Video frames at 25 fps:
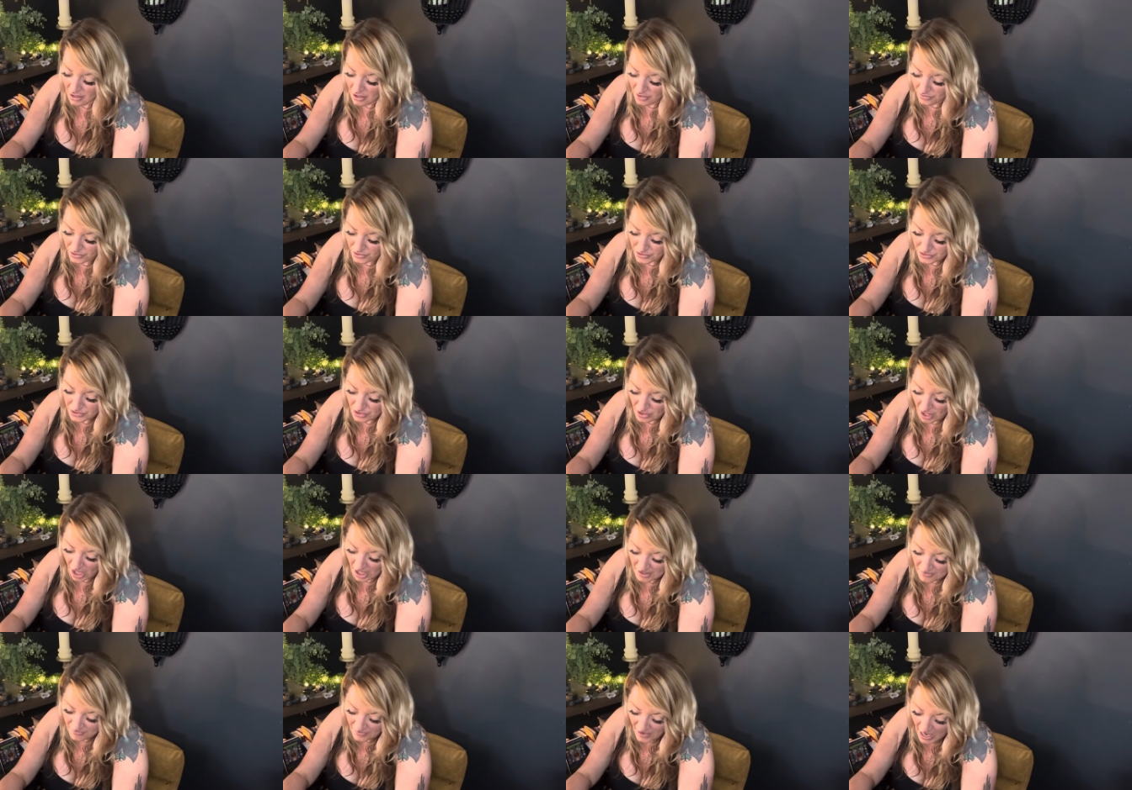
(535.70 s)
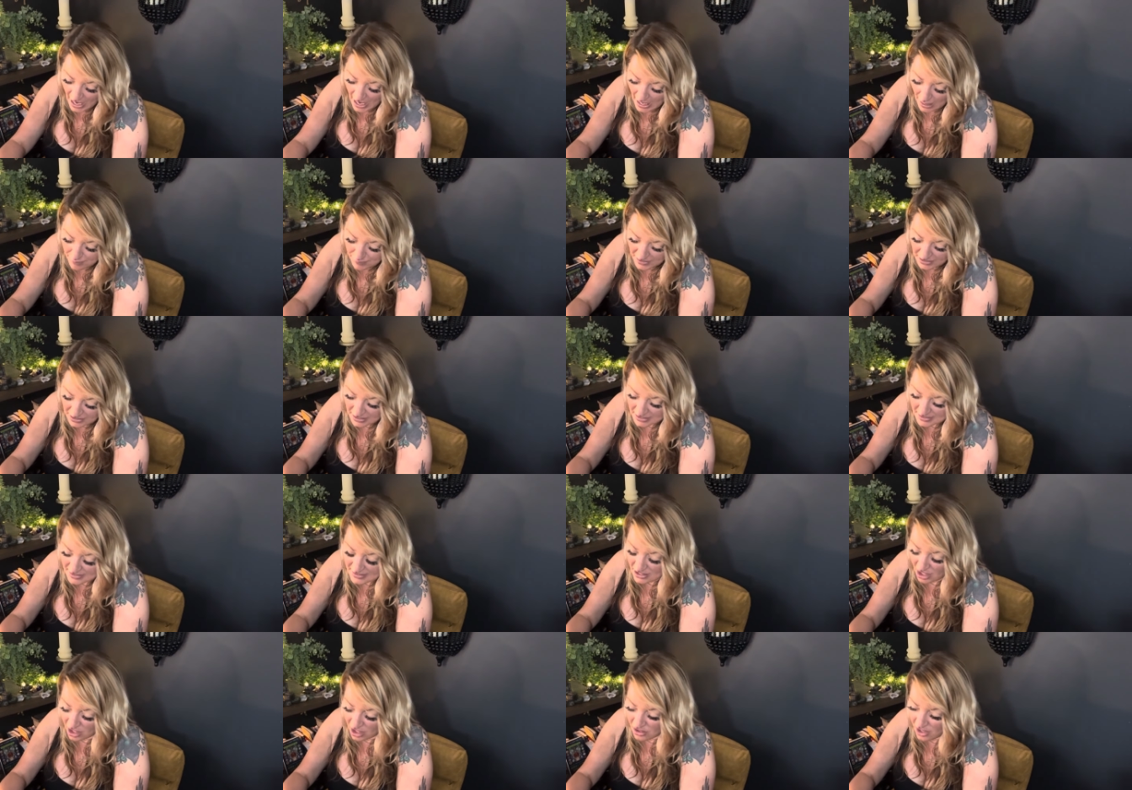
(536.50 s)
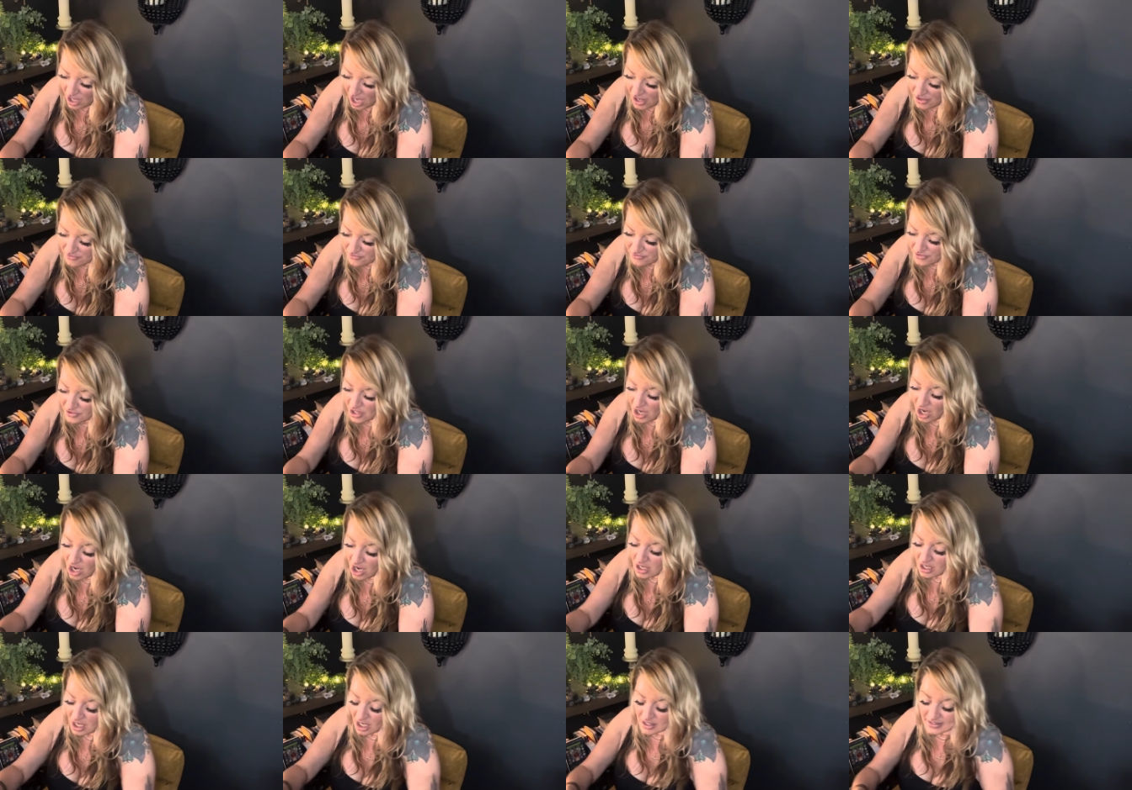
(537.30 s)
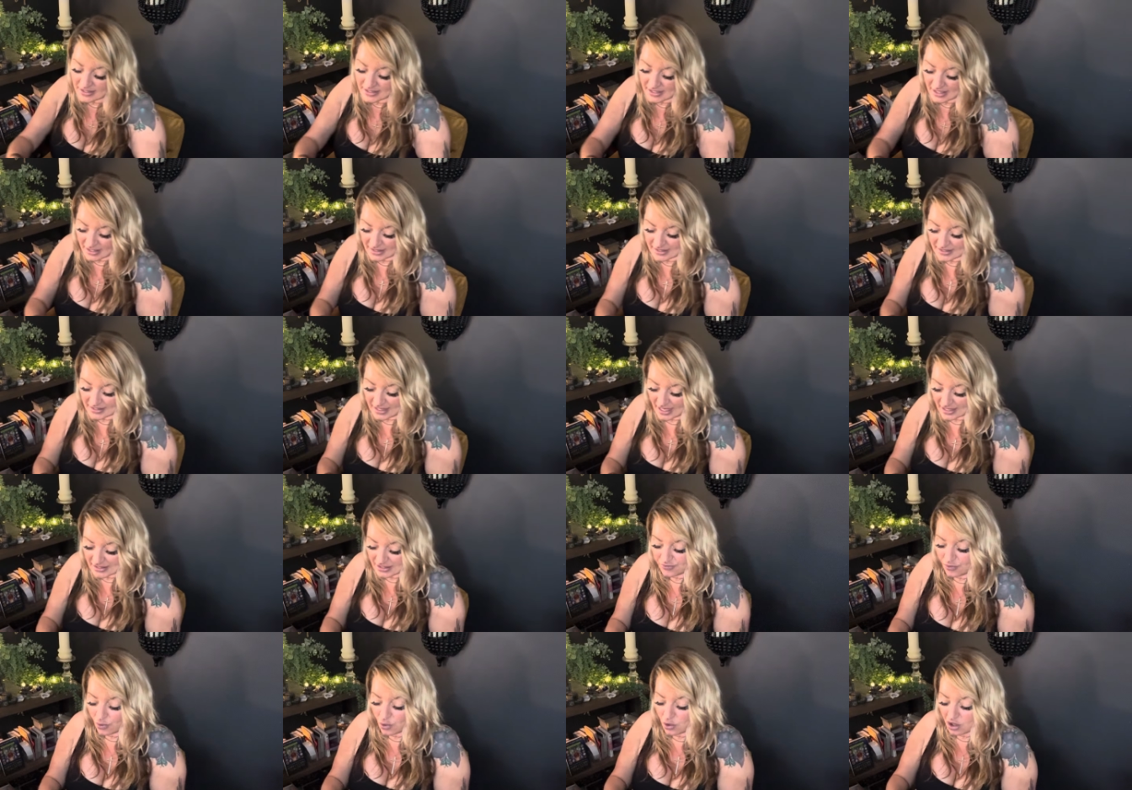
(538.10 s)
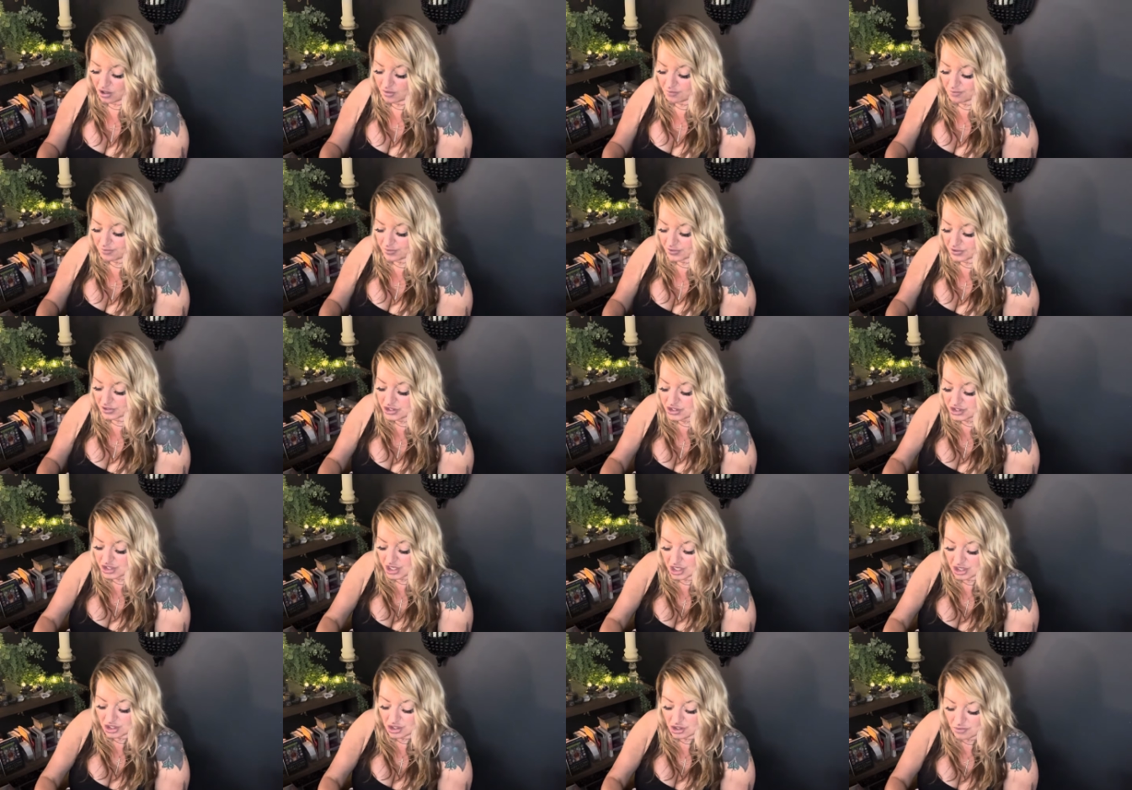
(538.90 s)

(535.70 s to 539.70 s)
There's a lot of happiness, a lot of luck, a successful completion.